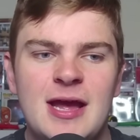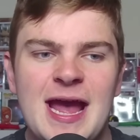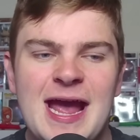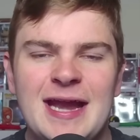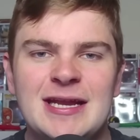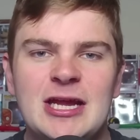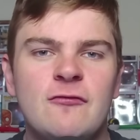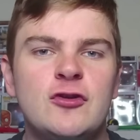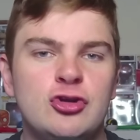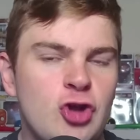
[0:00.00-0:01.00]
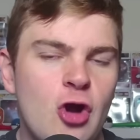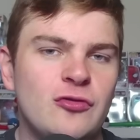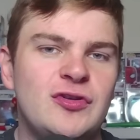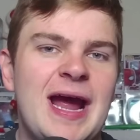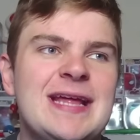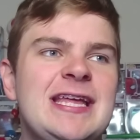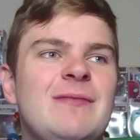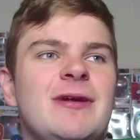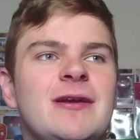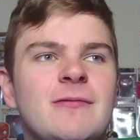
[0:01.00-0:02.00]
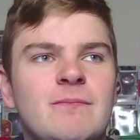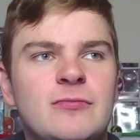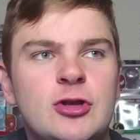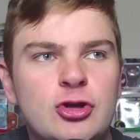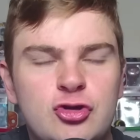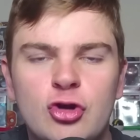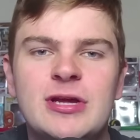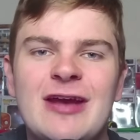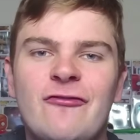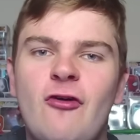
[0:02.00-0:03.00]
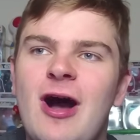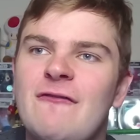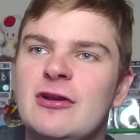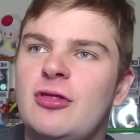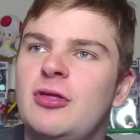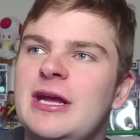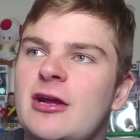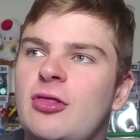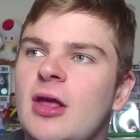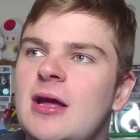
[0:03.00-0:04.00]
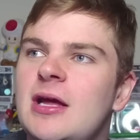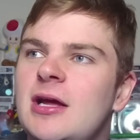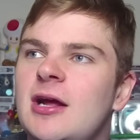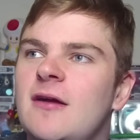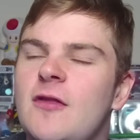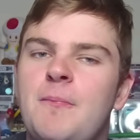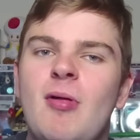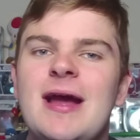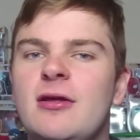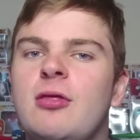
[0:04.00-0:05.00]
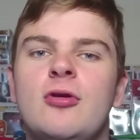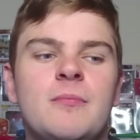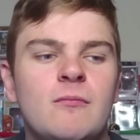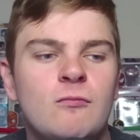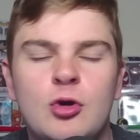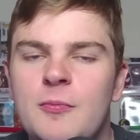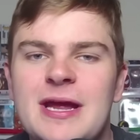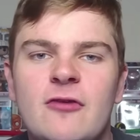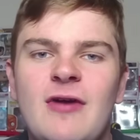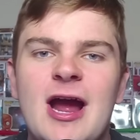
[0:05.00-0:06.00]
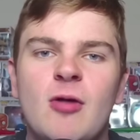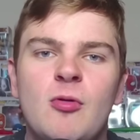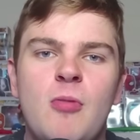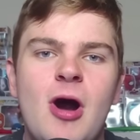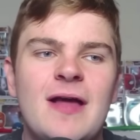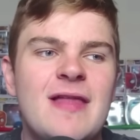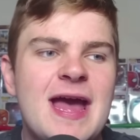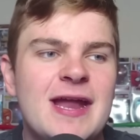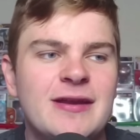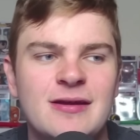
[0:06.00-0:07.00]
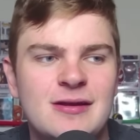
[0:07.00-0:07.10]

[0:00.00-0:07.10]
And if you don't take him and you do get 5 and 6, the players who will be available by then,